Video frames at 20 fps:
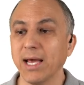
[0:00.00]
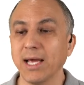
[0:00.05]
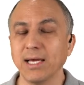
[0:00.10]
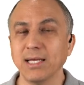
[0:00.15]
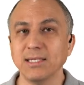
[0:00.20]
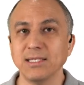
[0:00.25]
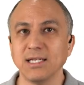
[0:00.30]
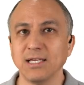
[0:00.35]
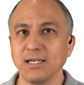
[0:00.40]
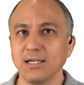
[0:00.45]

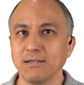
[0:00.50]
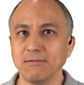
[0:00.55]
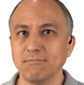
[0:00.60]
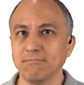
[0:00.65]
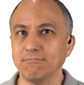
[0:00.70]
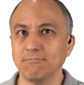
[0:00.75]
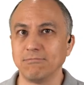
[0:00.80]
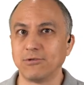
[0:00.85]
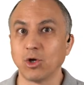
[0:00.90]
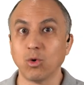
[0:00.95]
And
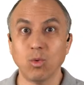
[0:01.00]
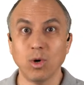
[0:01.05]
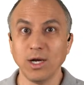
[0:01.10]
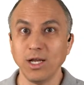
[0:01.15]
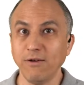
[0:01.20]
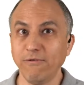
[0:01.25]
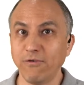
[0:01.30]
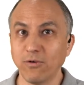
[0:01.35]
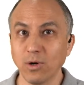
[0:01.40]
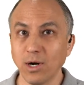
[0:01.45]

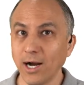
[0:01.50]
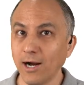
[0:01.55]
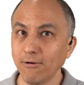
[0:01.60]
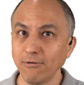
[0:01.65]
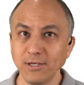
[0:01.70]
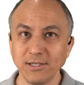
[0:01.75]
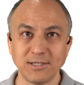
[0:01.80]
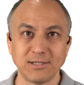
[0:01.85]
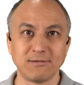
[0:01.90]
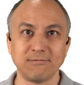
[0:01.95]
24
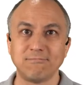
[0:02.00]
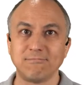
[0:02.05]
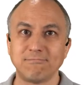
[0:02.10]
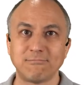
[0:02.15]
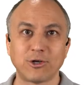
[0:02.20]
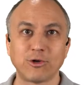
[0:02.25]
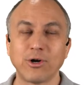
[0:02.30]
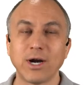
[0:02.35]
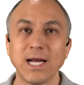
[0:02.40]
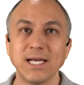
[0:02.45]
hours?
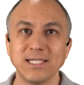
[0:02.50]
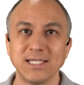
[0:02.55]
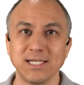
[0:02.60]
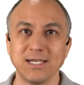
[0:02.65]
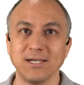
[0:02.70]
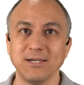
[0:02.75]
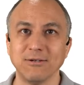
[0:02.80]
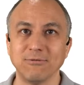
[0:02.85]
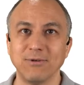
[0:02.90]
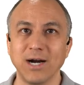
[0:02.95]

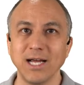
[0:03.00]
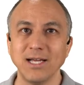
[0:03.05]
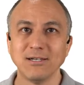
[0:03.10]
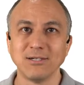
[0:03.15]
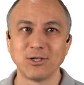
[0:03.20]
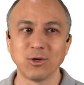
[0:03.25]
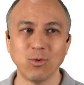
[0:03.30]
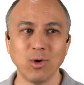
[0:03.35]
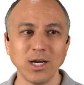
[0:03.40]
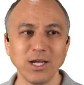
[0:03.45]
Crazy,
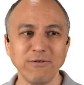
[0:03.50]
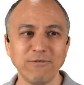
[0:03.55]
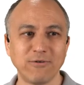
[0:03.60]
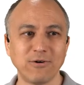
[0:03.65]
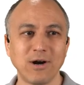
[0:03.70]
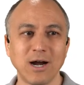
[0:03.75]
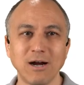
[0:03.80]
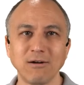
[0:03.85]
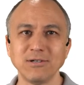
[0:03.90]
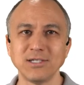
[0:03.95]
right?
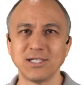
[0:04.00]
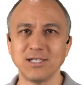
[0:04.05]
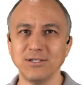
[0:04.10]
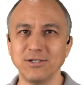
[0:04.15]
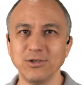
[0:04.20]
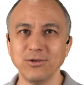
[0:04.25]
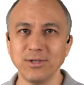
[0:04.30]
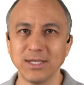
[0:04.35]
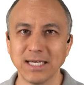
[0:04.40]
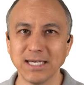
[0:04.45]
24 hours
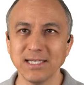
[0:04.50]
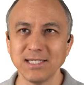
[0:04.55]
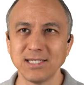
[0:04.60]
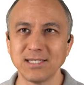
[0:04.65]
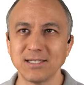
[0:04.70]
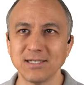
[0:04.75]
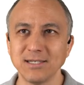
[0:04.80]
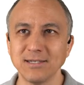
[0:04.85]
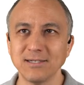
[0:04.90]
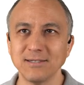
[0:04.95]
to do
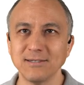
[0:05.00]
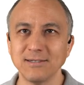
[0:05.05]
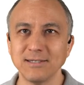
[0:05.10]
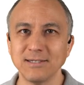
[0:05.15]
this?